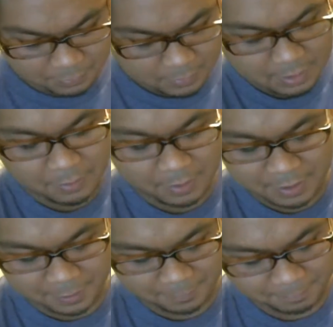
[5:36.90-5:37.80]
yeah, right
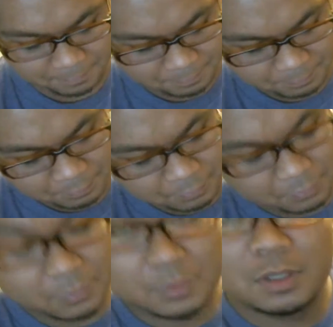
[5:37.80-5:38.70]
here.
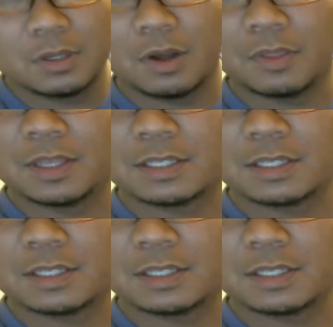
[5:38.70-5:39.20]
On this